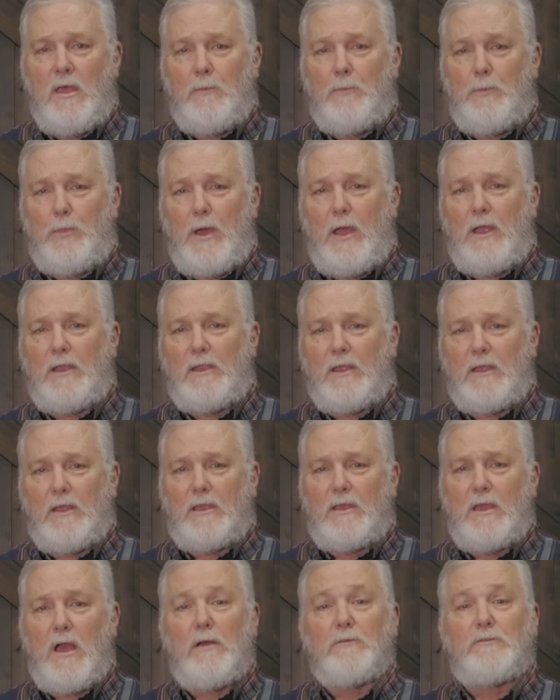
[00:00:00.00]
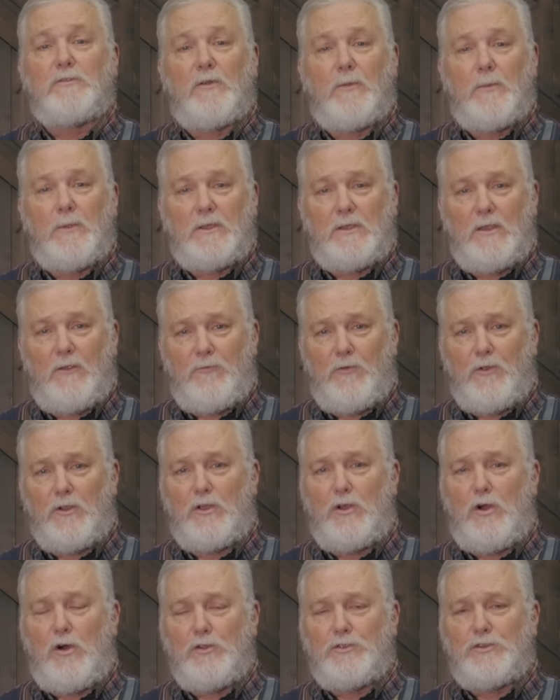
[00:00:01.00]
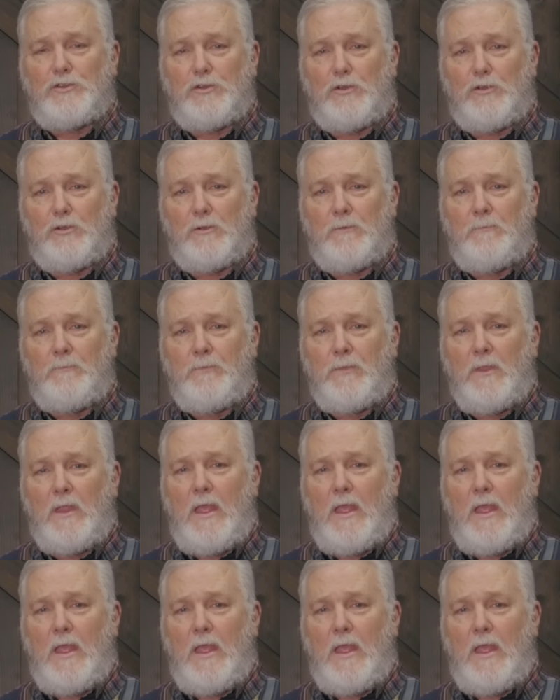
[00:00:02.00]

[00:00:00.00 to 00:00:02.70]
but comes from a different culture.